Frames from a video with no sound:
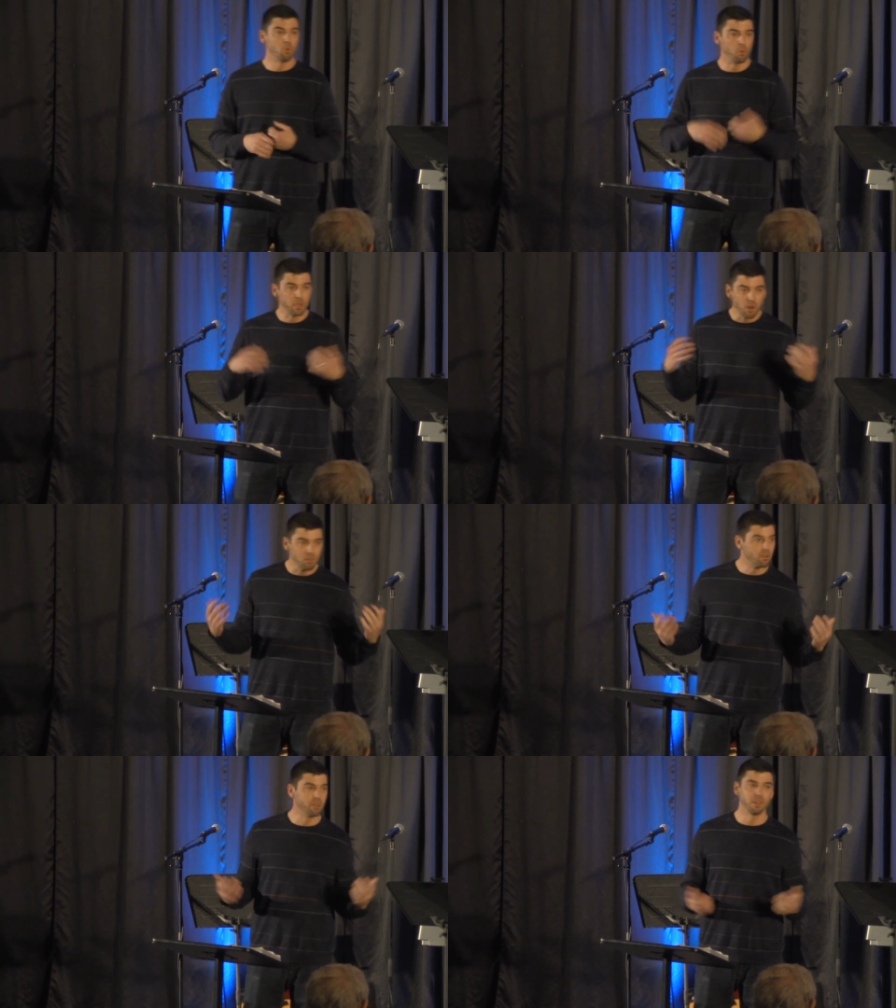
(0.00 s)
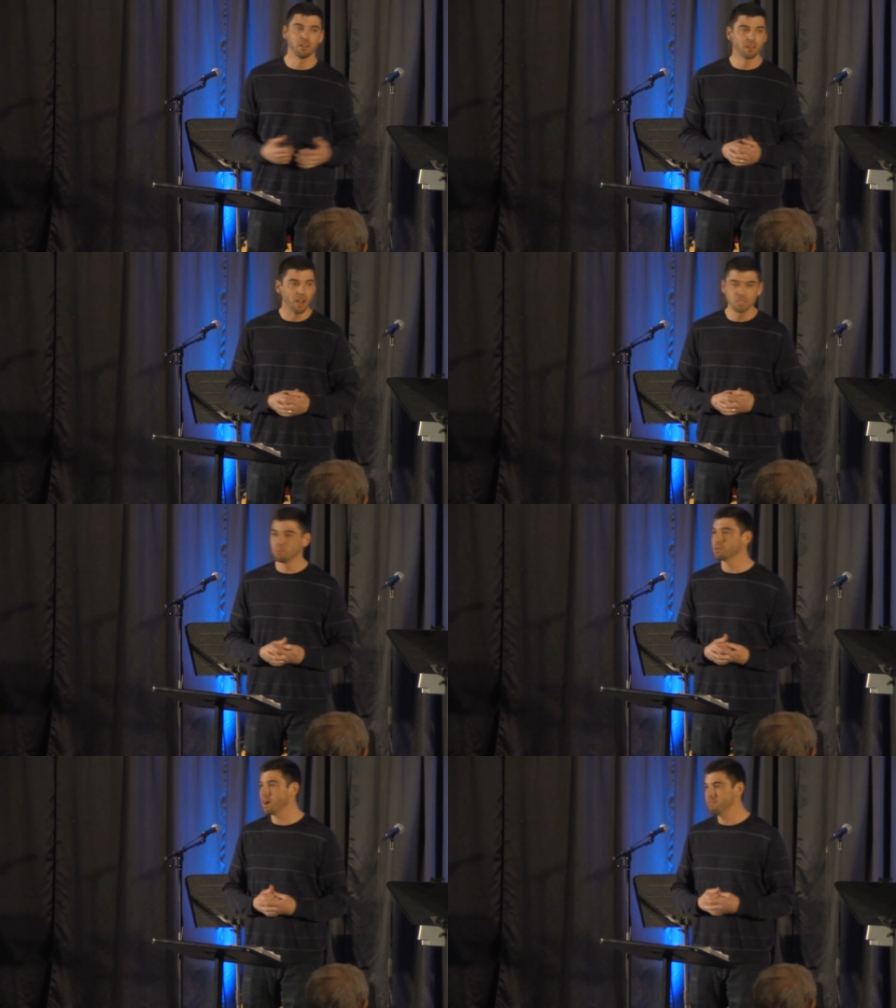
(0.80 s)
what we call around here
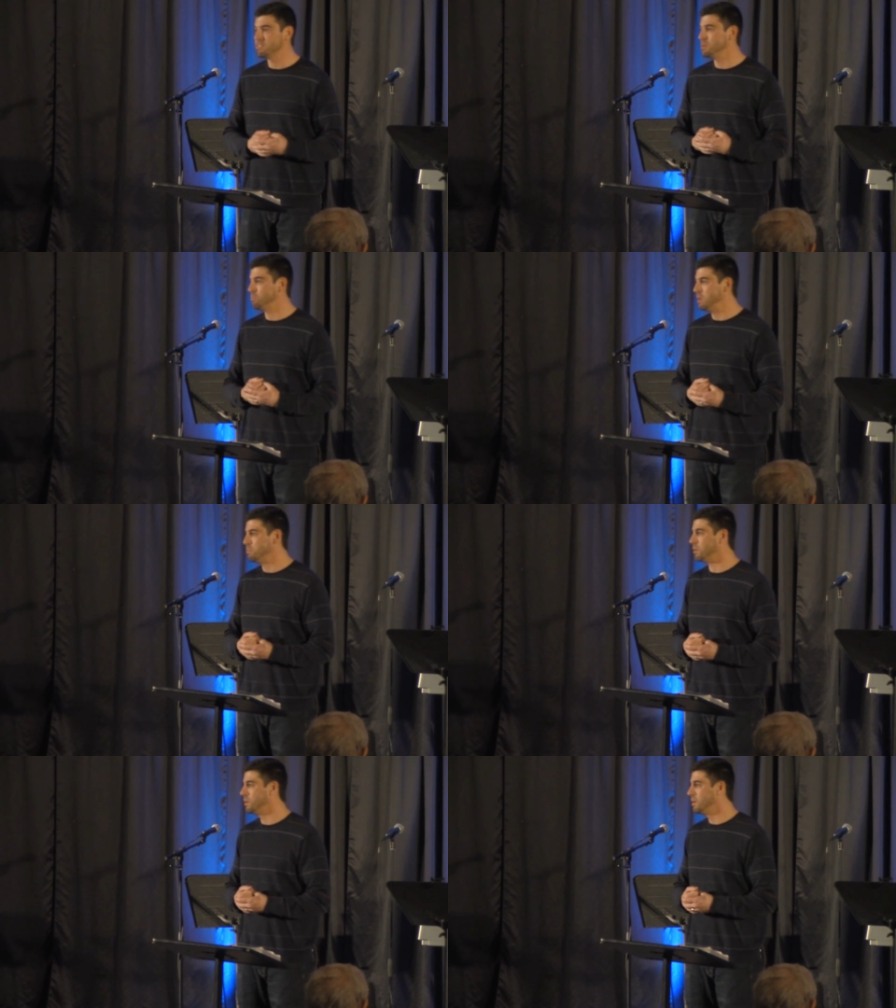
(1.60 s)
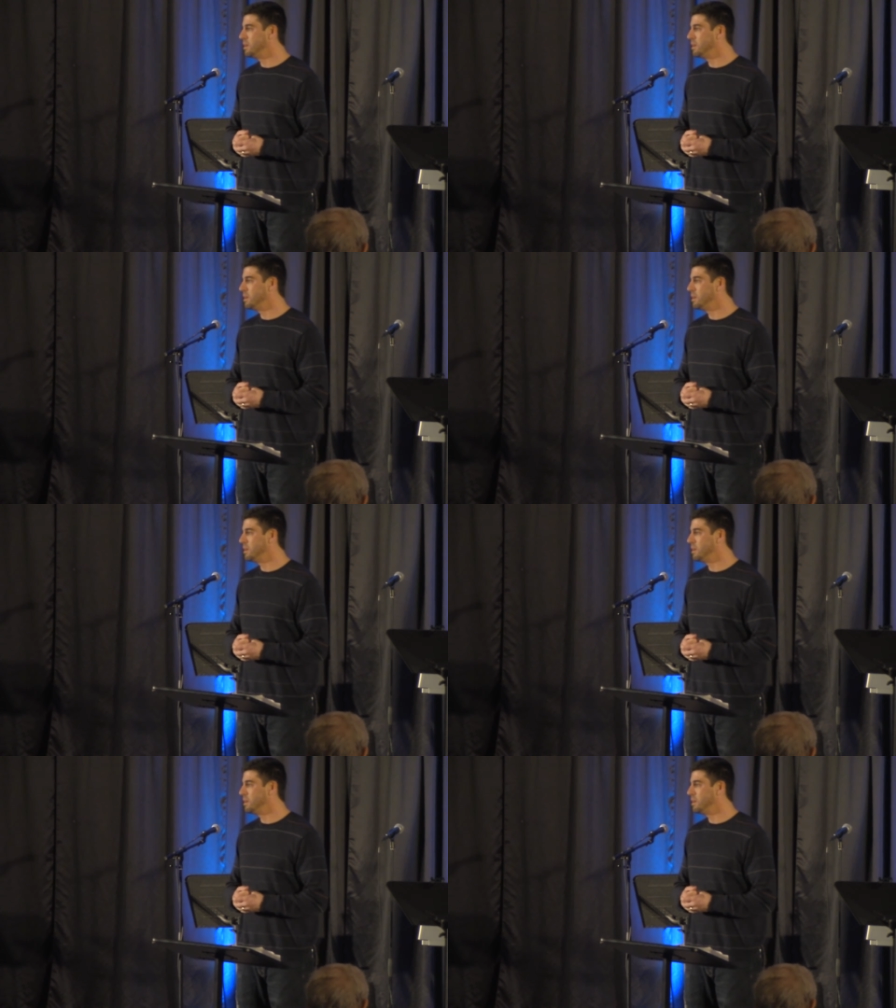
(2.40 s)
gospel confident people.